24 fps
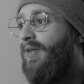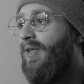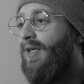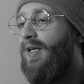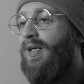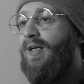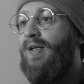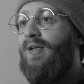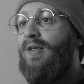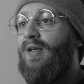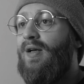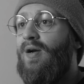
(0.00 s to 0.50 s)

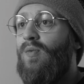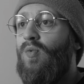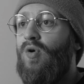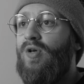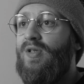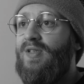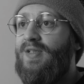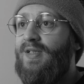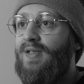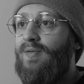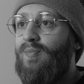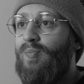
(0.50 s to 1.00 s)
thing that I
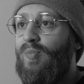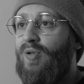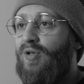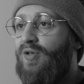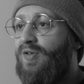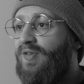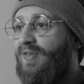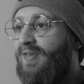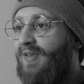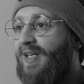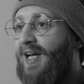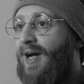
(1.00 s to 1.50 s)
wanted,
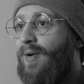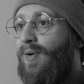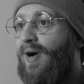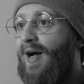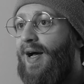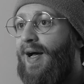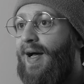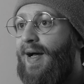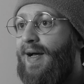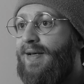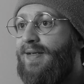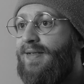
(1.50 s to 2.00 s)
because now I
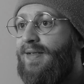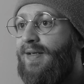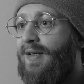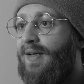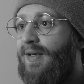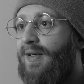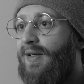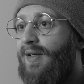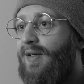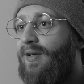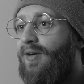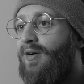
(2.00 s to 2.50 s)
had
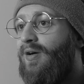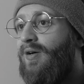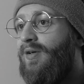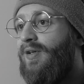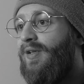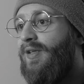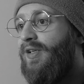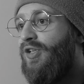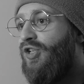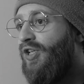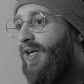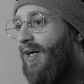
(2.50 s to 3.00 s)

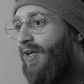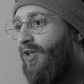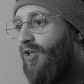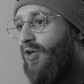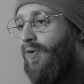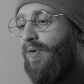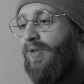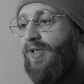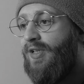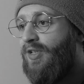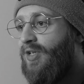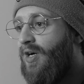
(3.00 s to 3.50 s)
kind of the
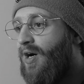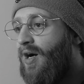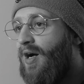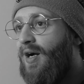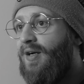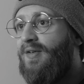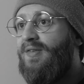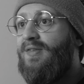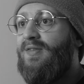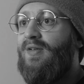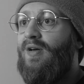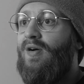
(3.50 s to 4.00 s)
shadow and the
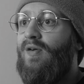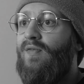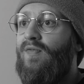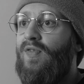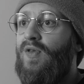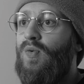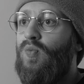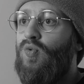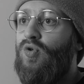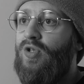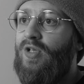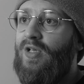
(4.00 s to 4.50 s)
darks of
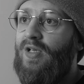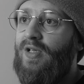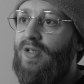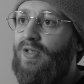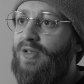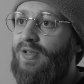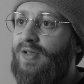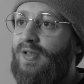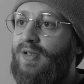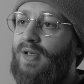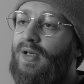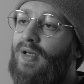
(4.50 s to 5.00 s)
the
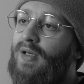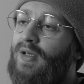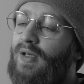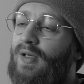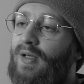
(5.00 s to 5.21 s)
woodland